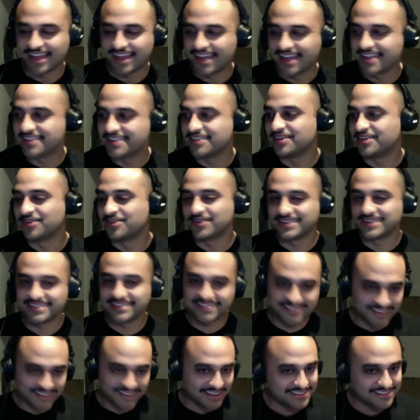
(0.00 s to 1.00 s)
please you know
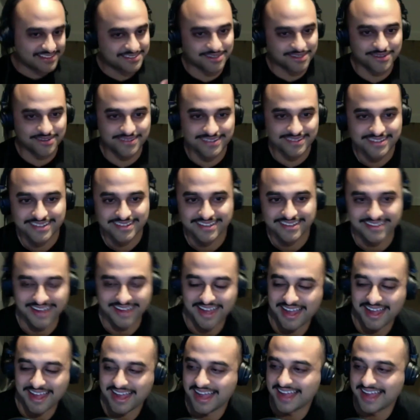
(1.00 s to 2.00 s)
restock, what? My guy.
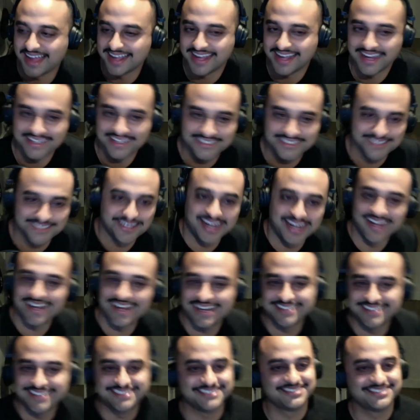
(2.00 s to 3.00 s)
I got you. I
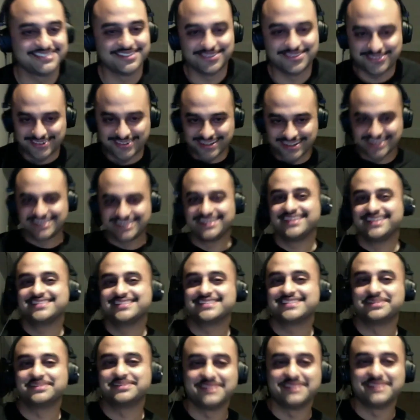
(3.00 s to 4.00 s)
got you. Don't worry.
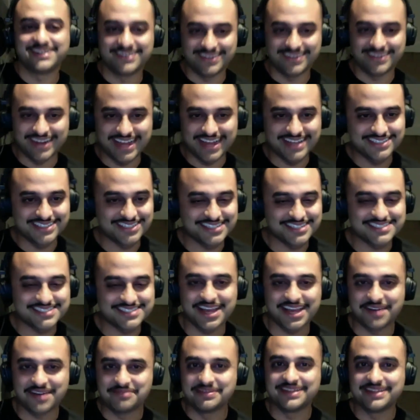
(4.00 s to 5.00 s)
Send me your address.
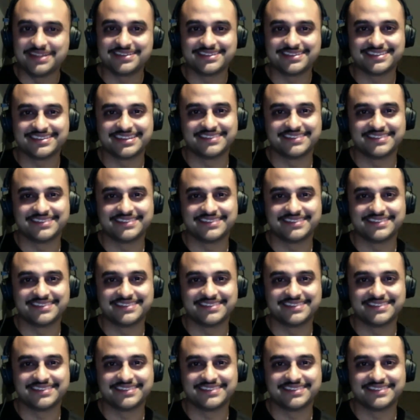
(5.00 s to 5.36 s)
I'll mail you them.